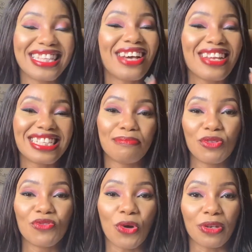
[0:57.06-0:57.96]
Now let's
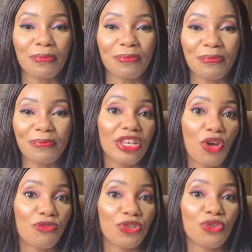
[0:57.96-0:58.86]
move on.
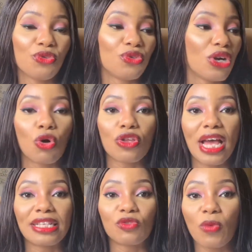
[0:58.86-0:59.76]
Many of you know
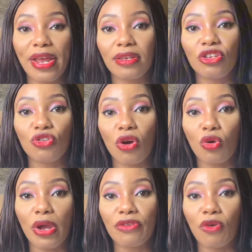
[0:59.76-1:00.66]
that when you're
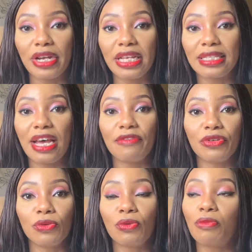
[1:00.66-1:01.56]
going for an
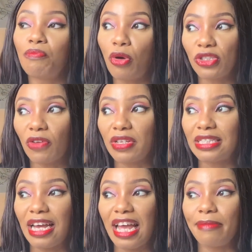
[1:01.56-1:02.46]
interview, most of the
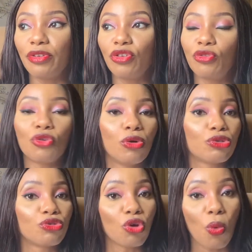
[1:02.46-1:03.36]
time you
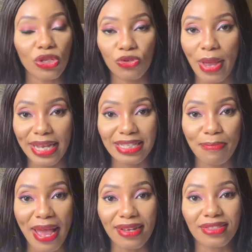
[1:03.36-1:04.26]
don't know what to
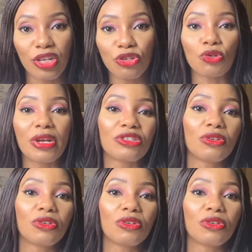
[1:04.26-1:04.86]
expect. So it's